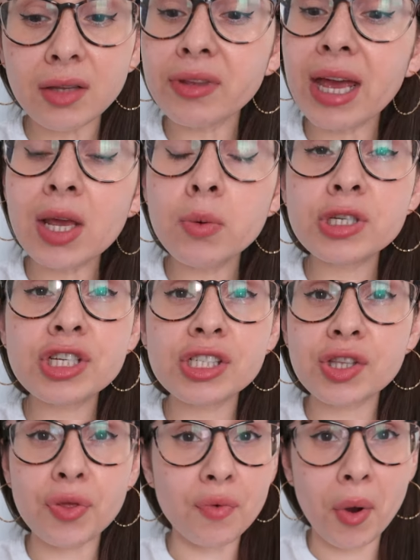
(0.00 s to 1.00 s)
that he was
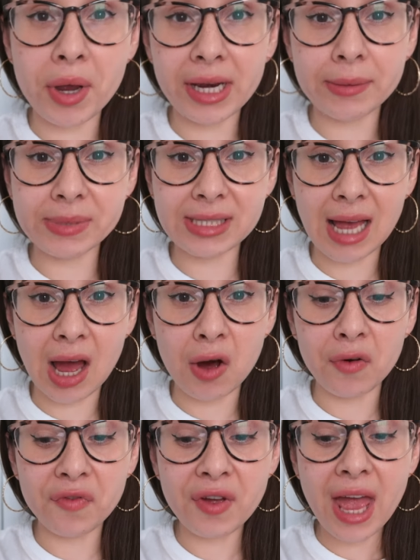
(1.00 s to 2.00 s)
just throwing
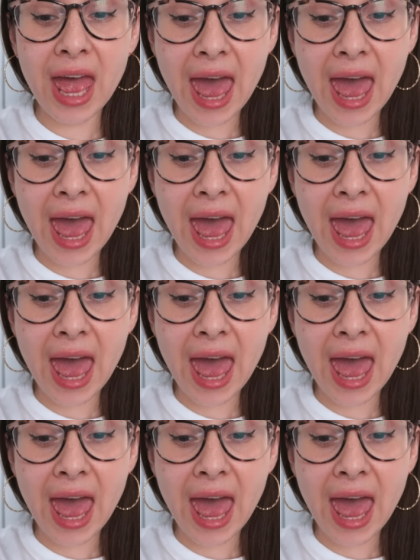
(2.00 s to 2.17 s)
himself,